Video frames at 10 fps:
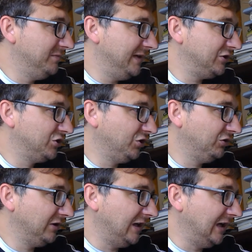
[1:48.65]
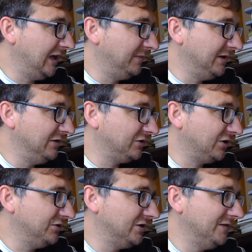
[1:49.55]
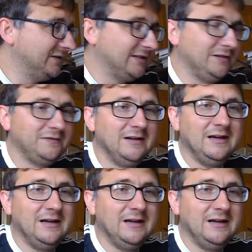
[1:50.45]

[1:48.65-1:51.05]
Mitchell, he was a Conservative.